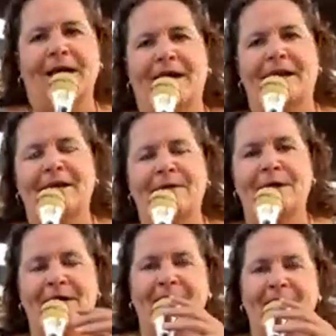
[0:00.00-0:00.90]
And he
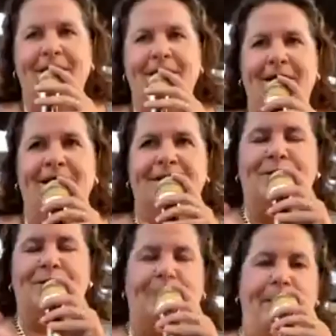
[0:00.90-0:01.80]
married this girl
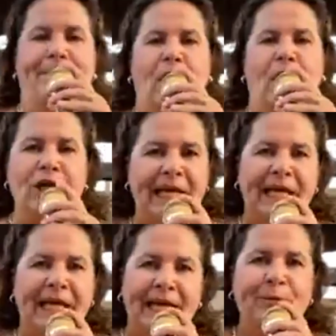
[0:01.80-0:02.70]
named Margie,
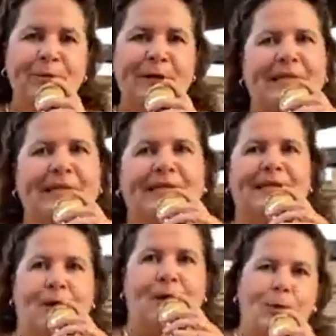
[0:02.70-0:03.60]
which I think is like
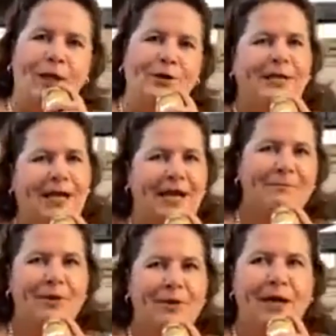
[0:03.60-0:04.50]
a weird name,
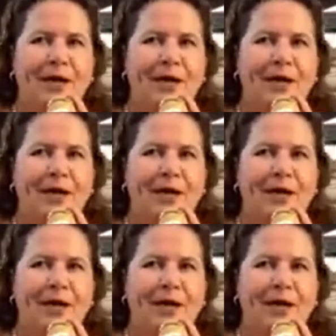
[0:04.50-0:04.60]
okay?